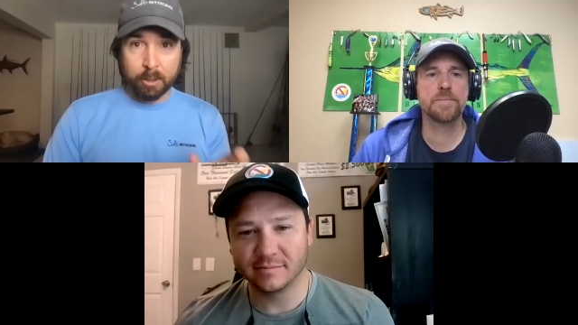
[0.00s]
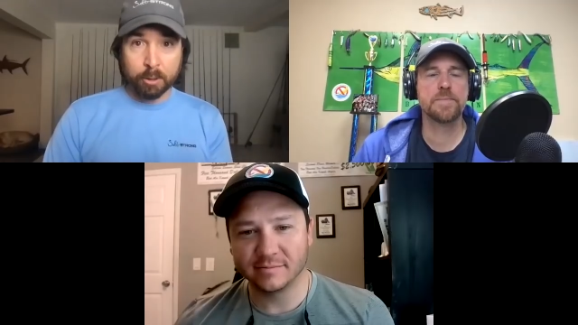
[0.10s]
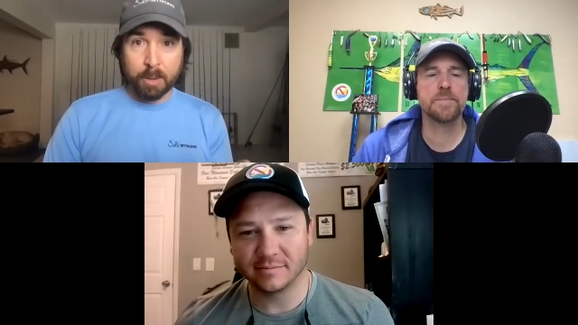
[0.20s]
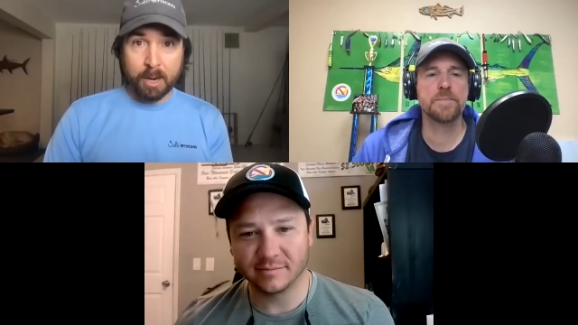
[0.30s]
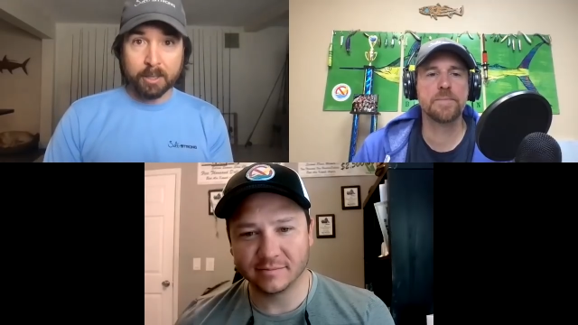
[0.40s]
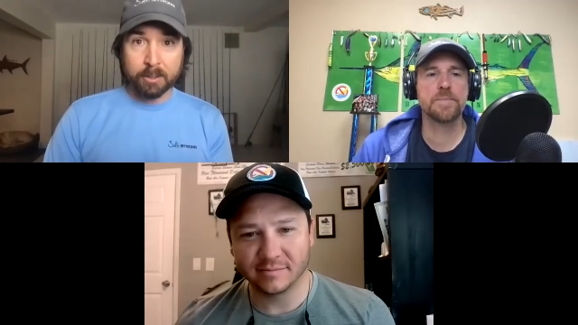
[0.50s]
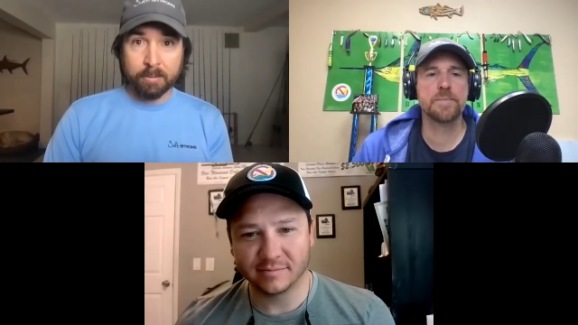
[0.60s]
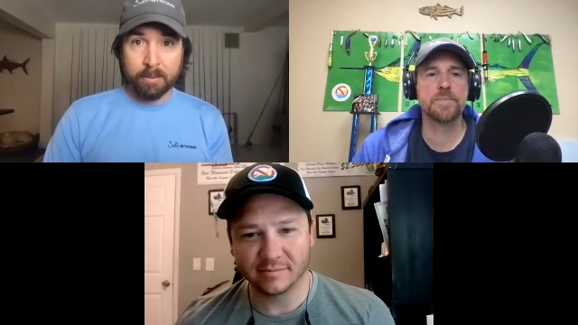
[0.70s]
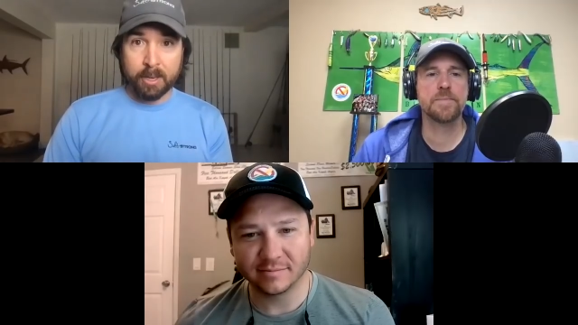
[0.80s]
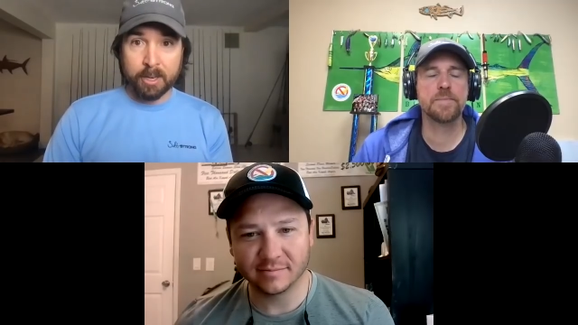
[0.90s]
Speaker 1: those pockets of
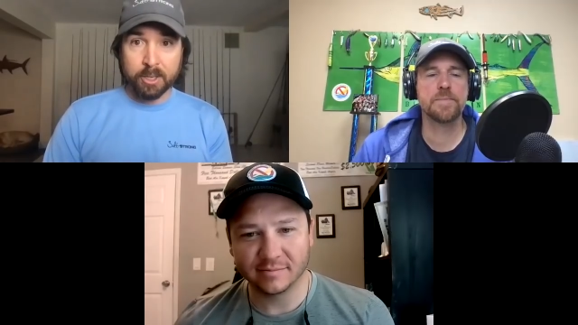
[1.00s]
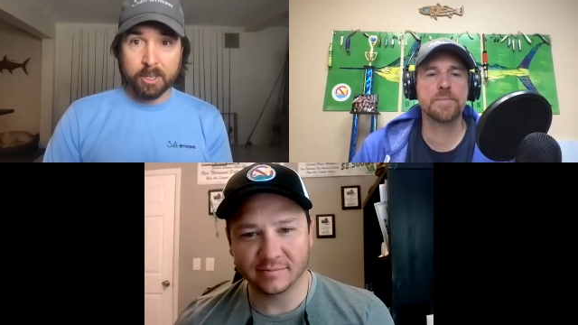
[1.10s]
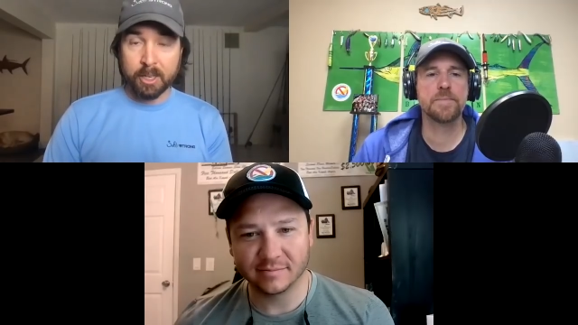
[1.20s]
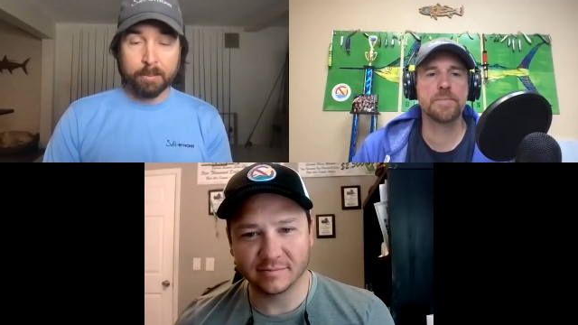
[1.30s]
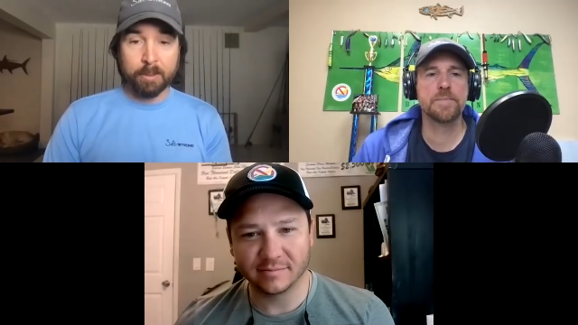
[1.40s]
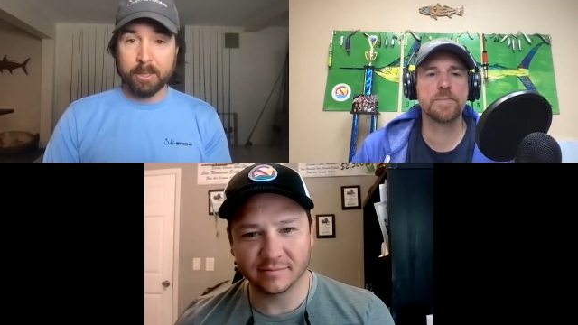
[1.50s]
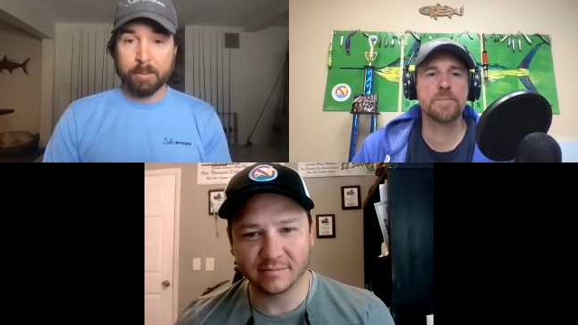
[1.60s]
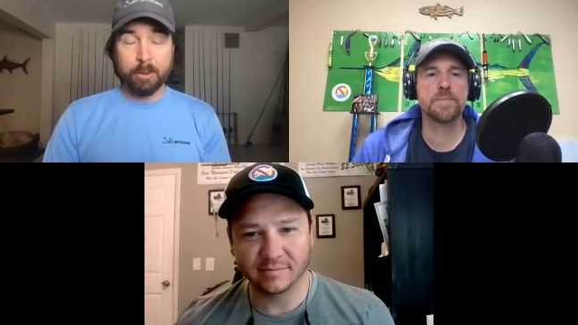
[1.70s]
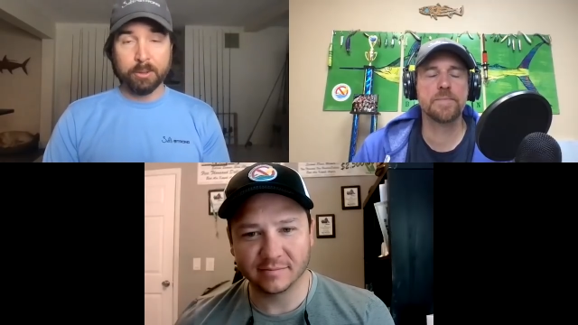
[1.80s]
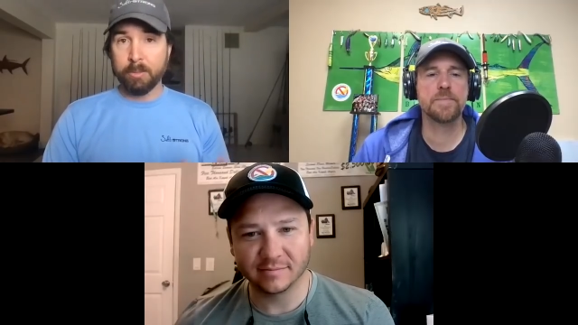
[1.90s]
fish, it could be the
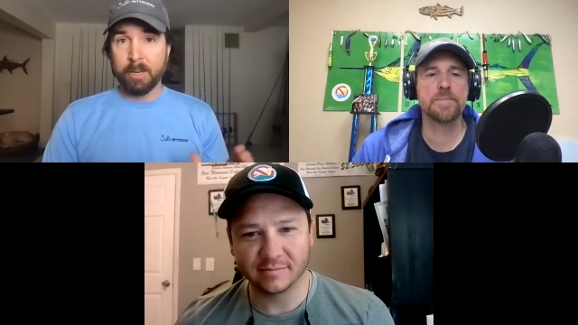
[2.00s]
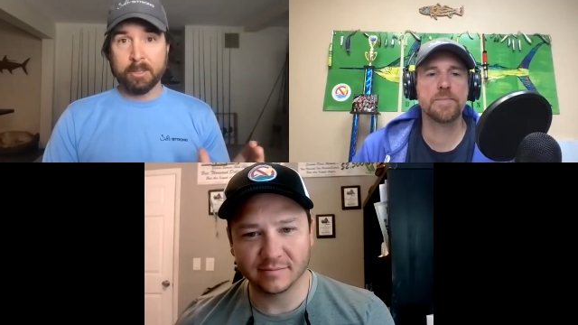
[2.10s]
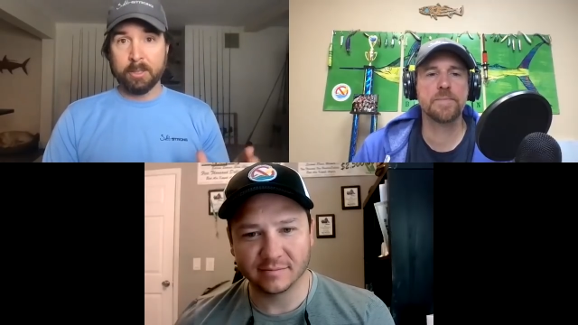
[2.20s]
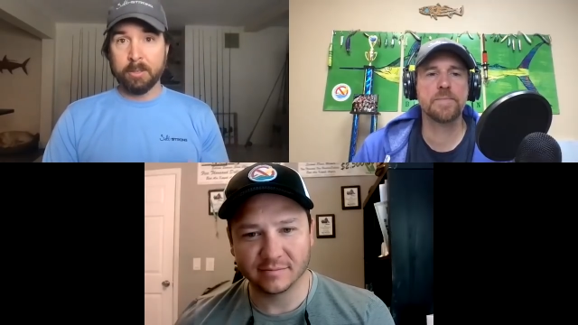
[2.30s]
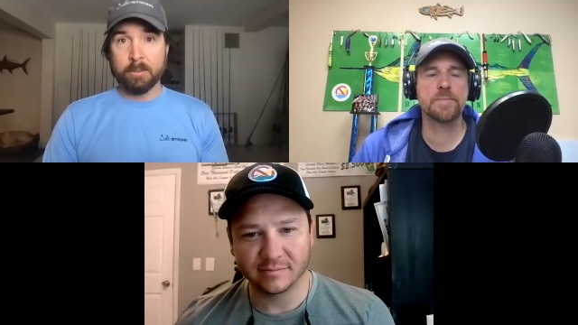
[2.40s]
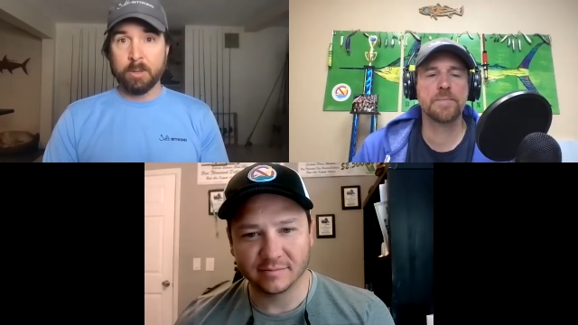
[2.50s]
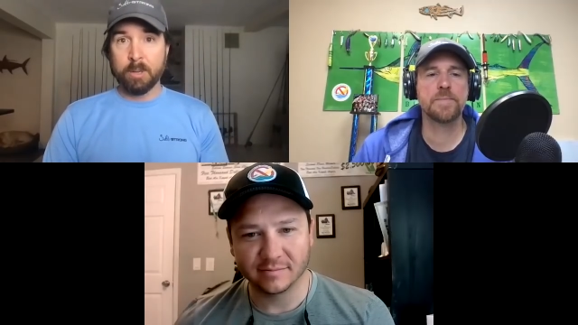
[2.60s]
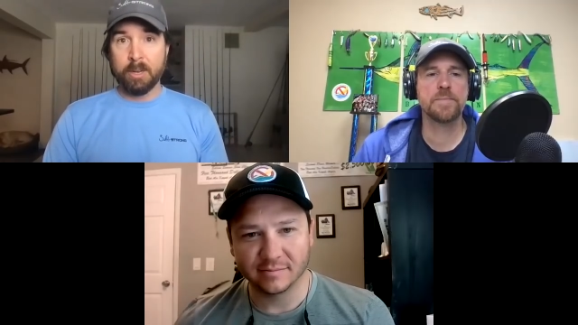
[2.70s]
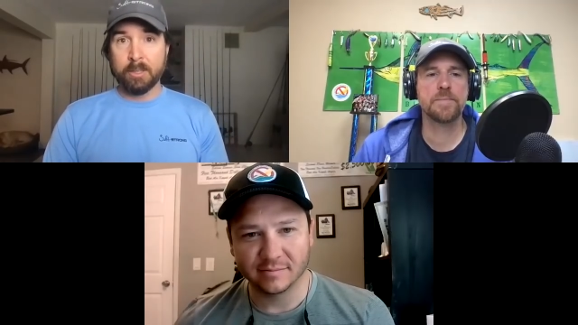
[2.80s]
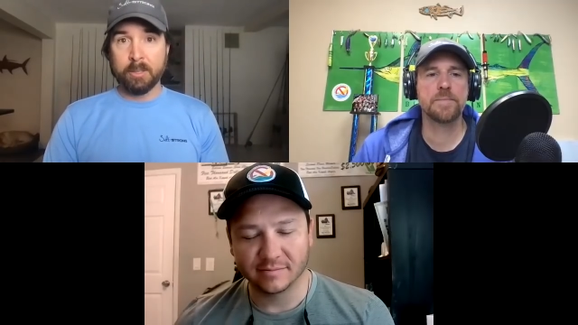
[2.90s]
most amazing, mm-hmm.
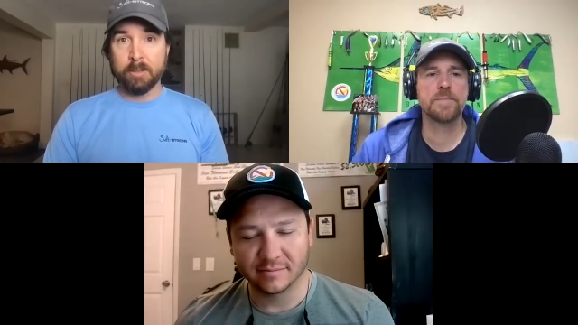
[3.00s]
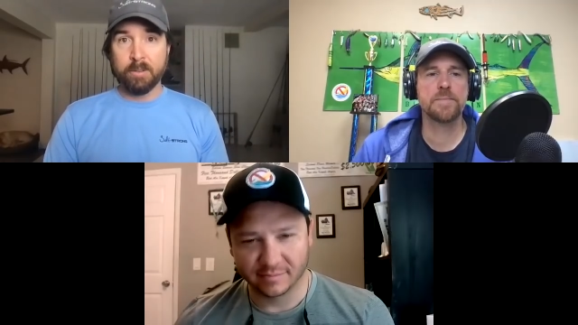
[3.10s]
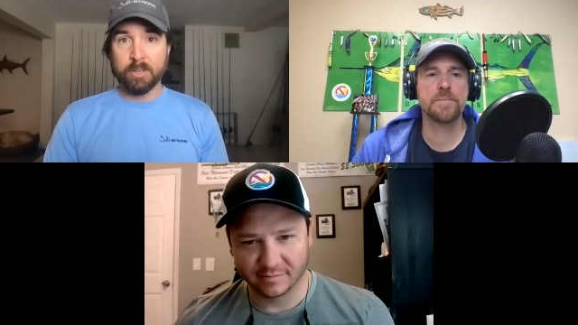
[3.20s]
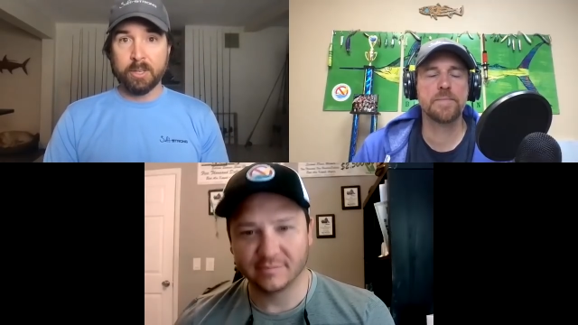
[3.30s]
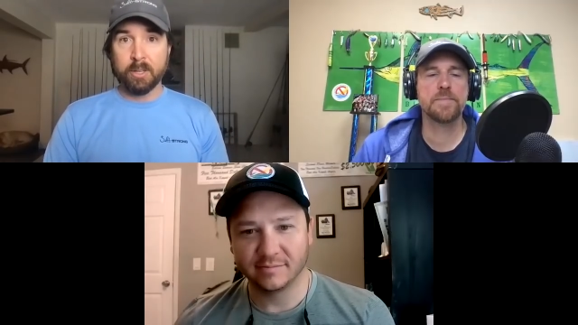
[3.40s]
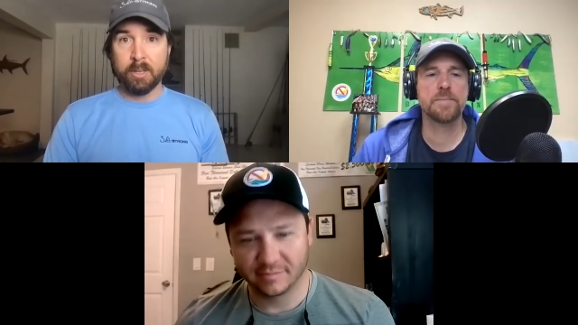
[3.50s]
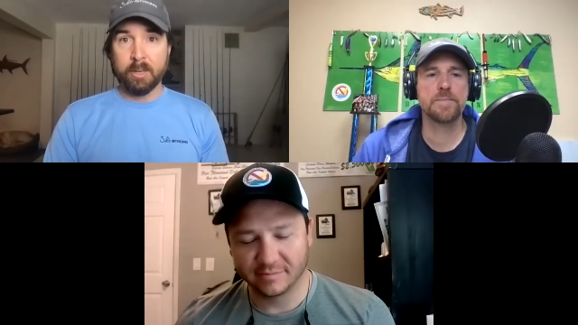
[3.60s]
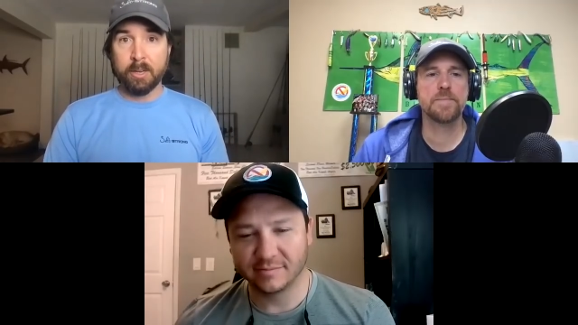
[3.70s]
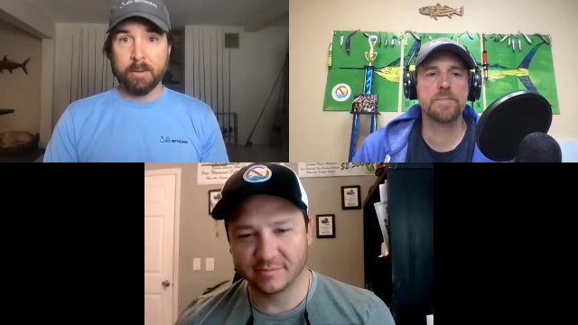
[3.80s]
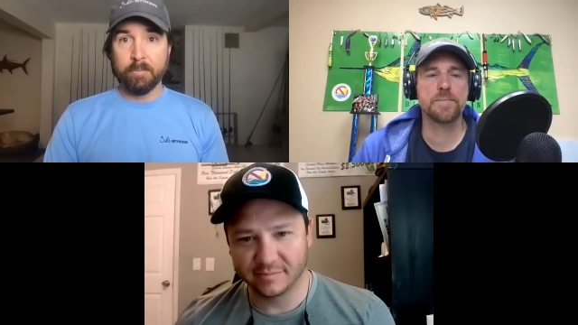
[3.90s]
amazing fishing of the
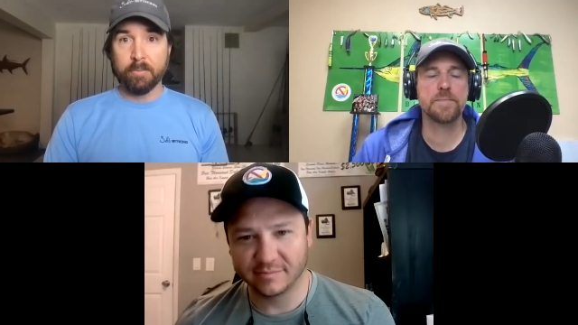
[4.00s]
year.